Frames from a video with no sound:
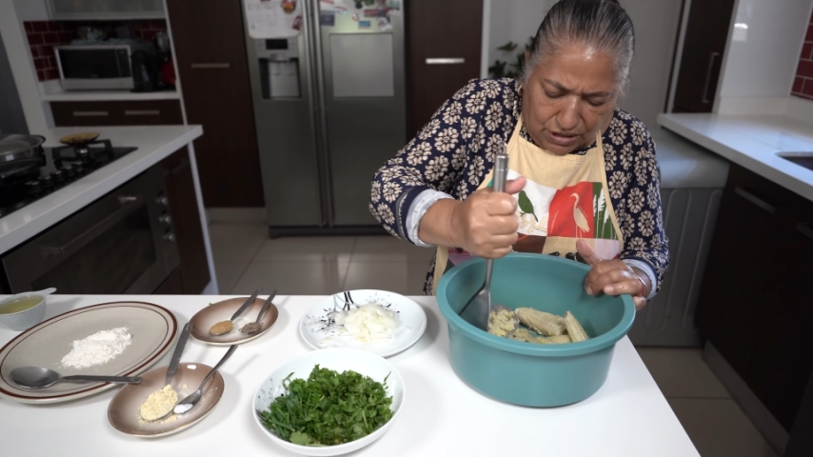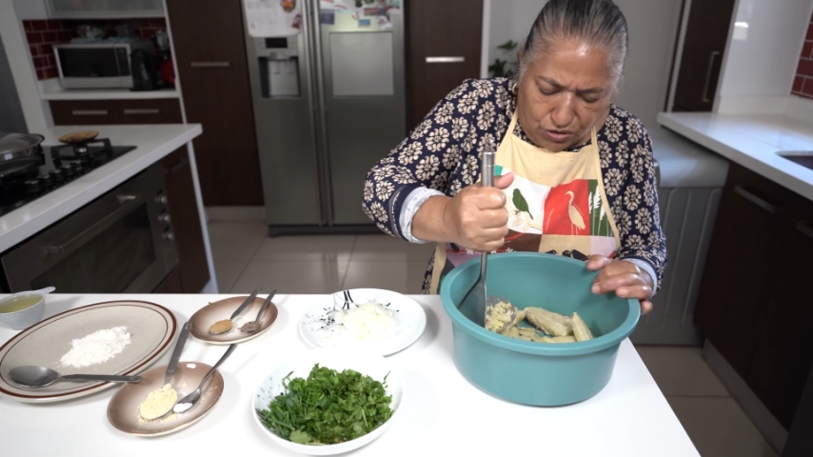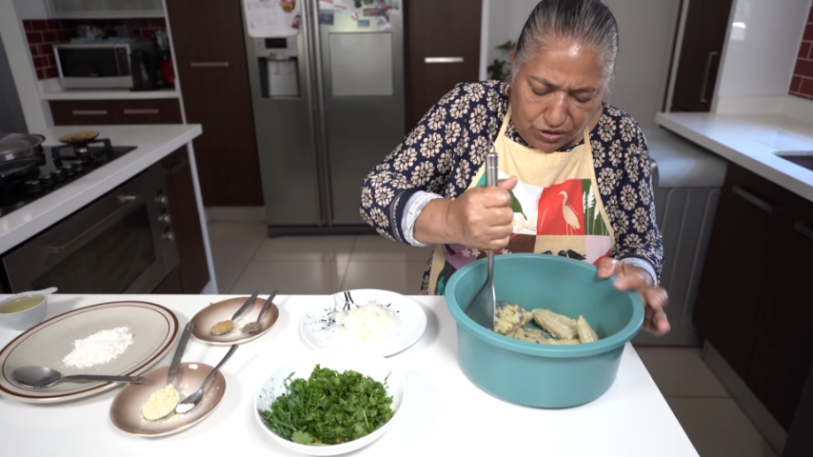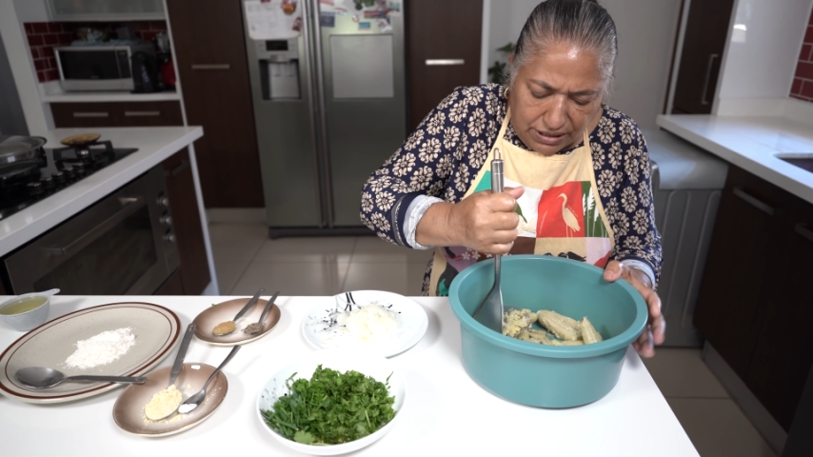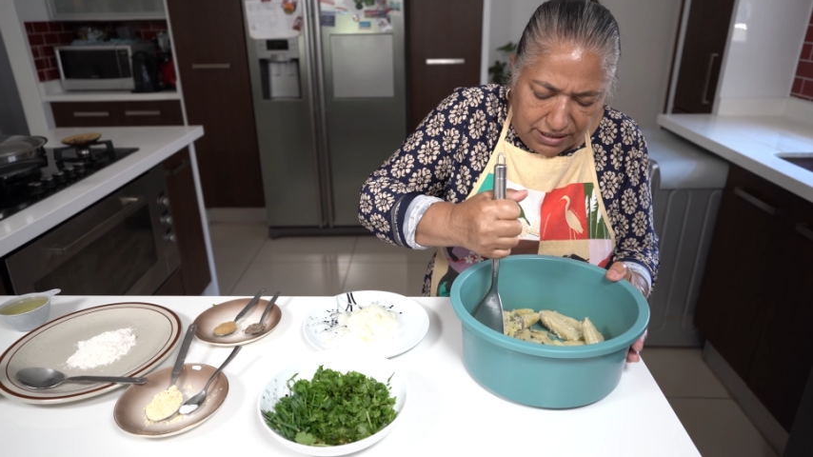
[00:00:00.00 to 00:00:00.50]

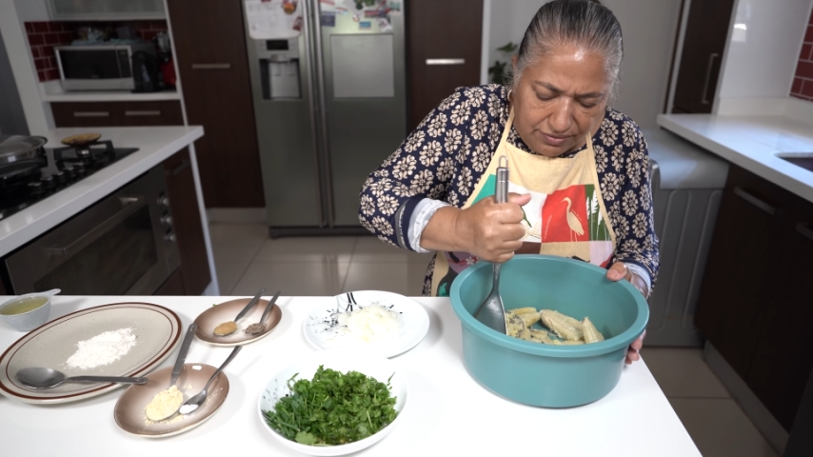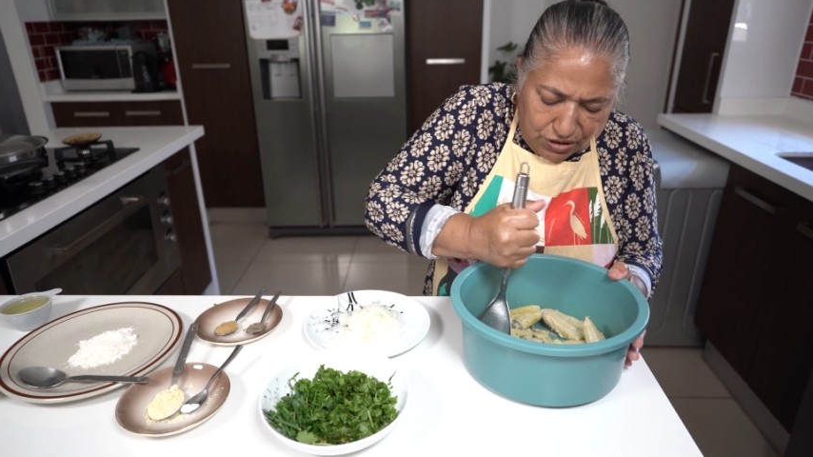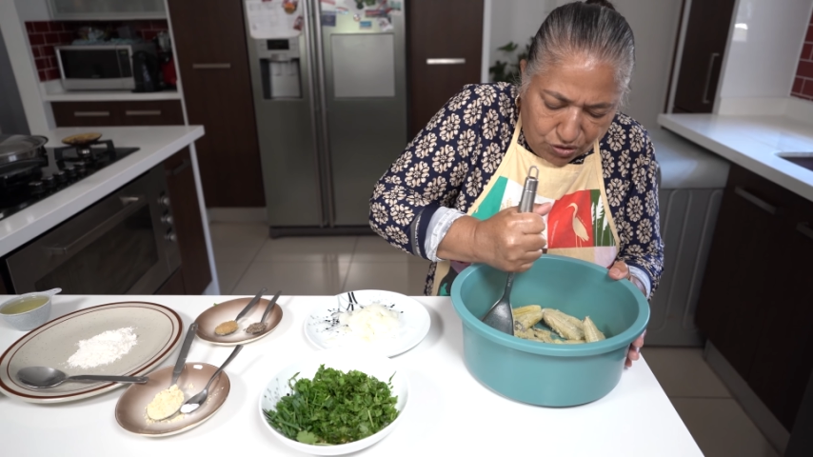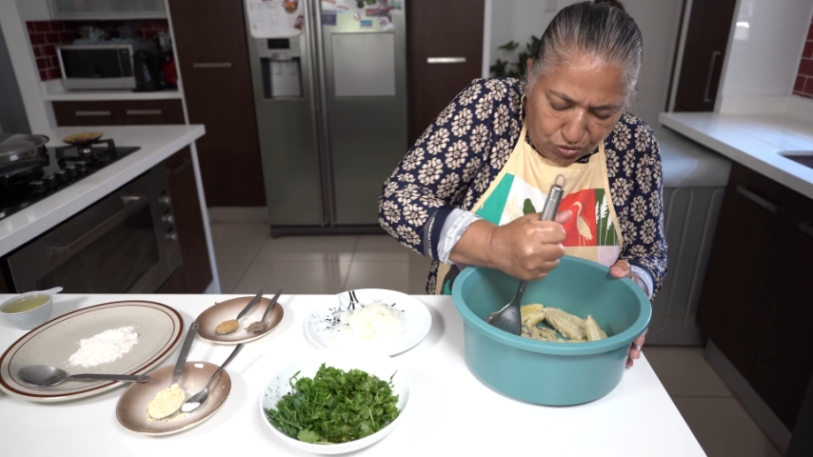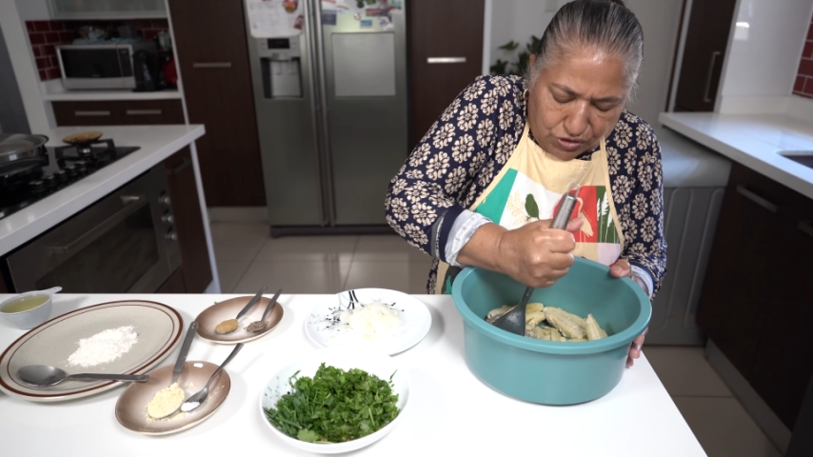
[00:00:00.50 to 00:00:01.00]
You can
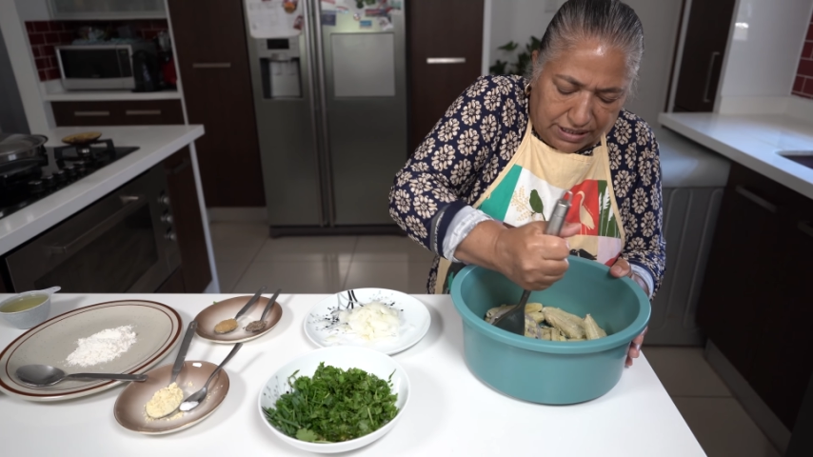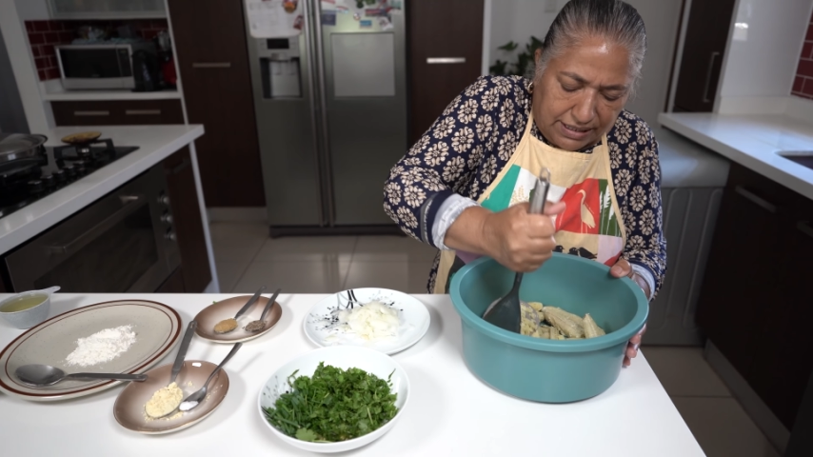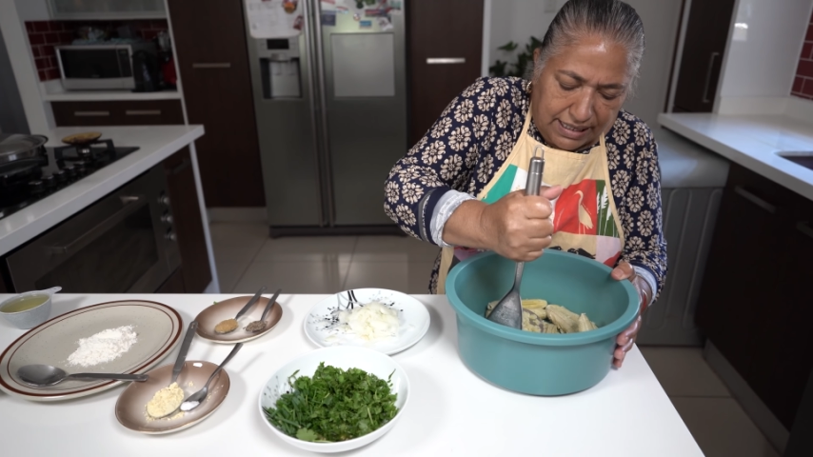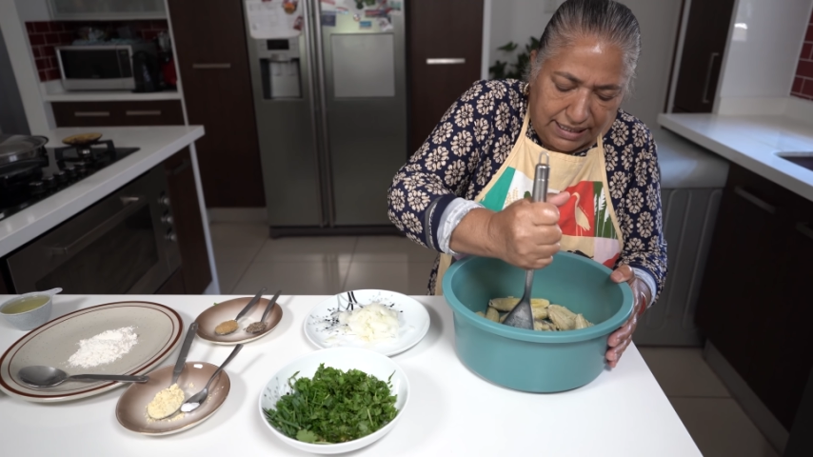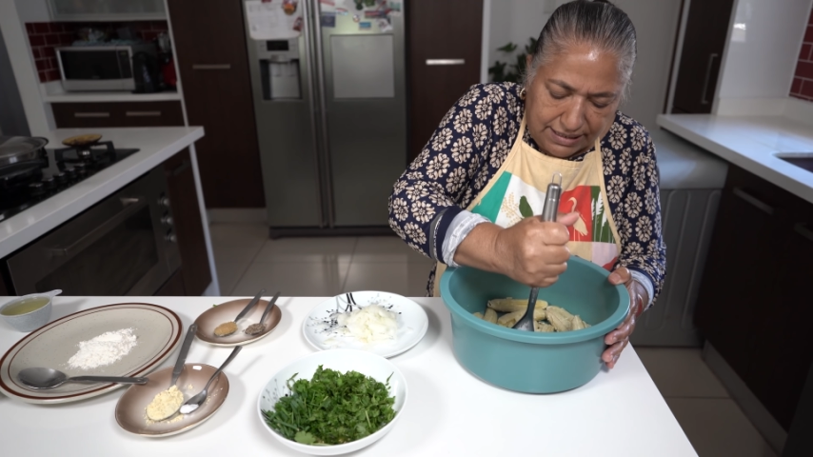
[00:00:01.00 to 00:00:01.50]
even use
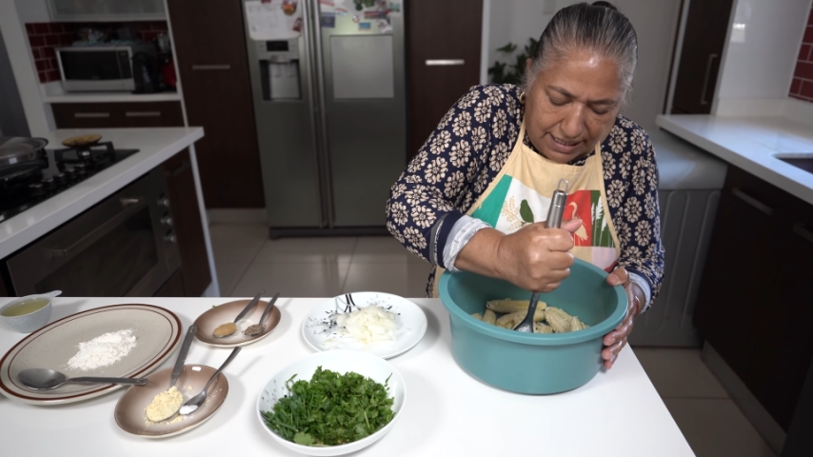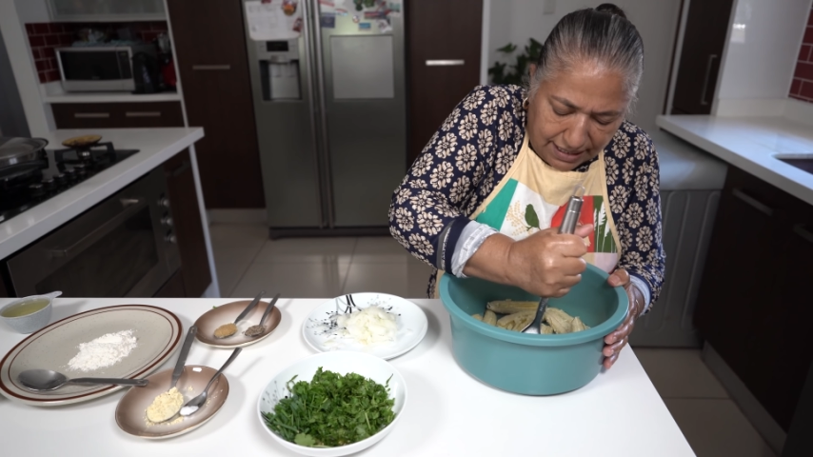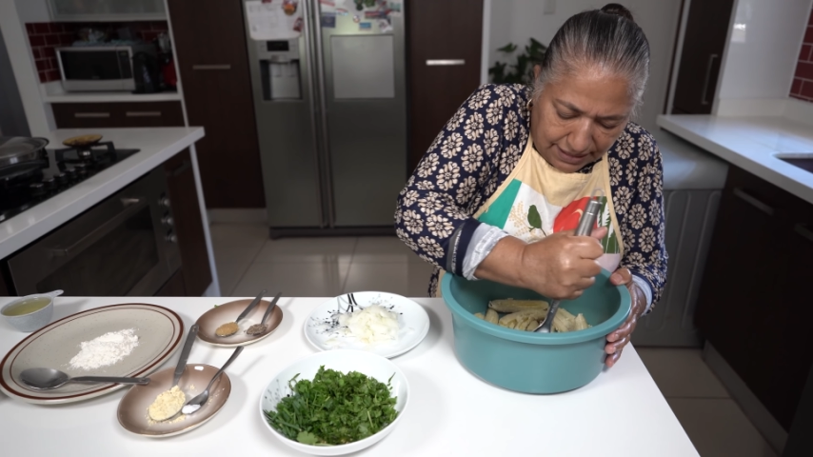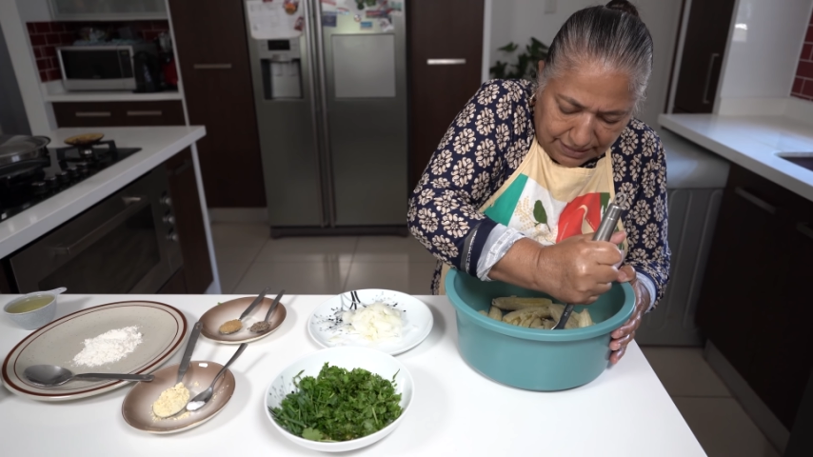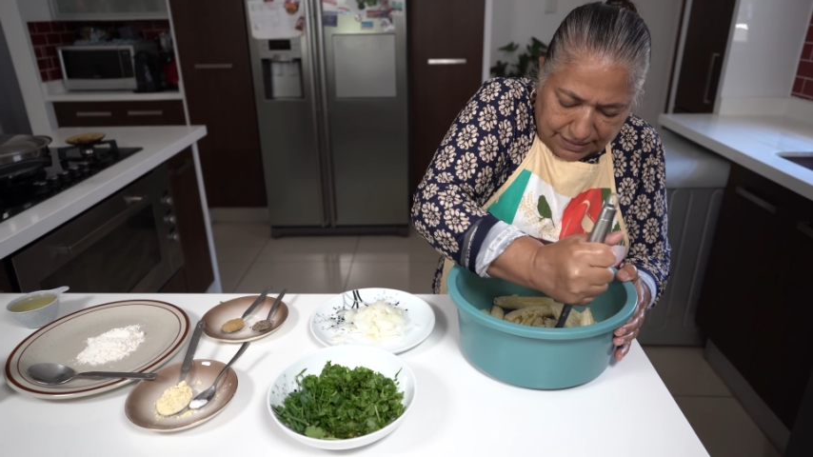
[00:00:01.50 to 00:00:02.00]
a grater